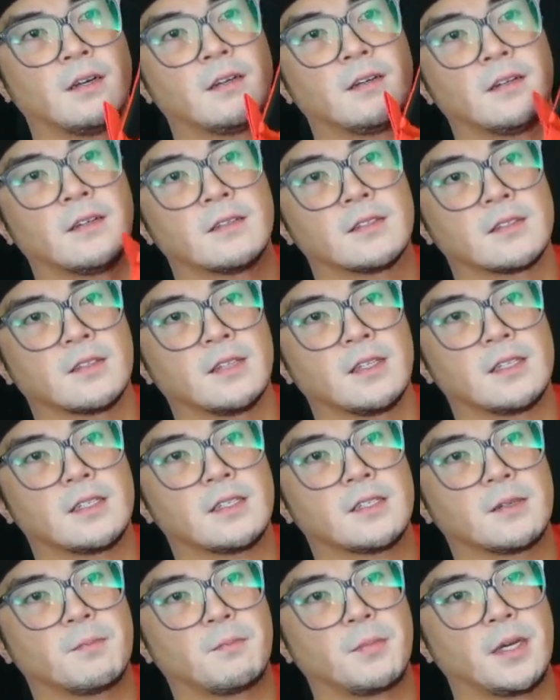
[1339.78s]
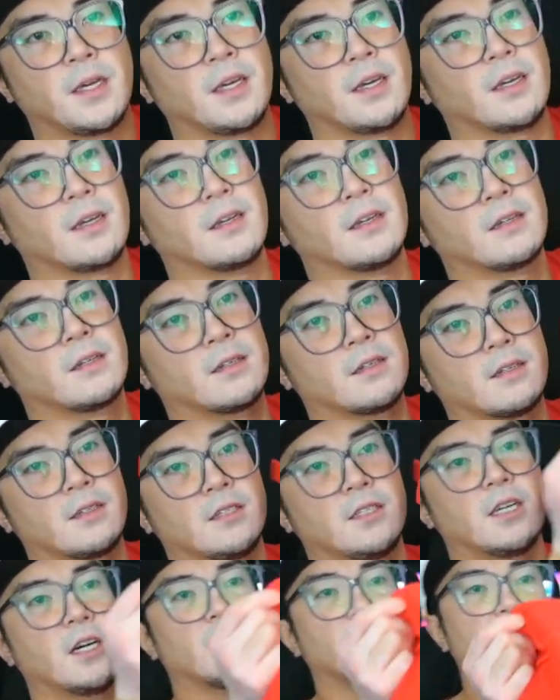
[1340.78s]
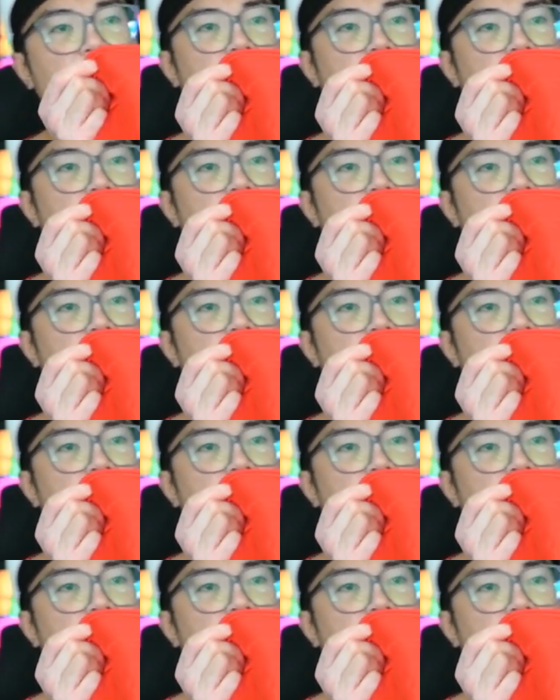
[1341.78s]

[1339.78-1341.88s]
So this is a big duffel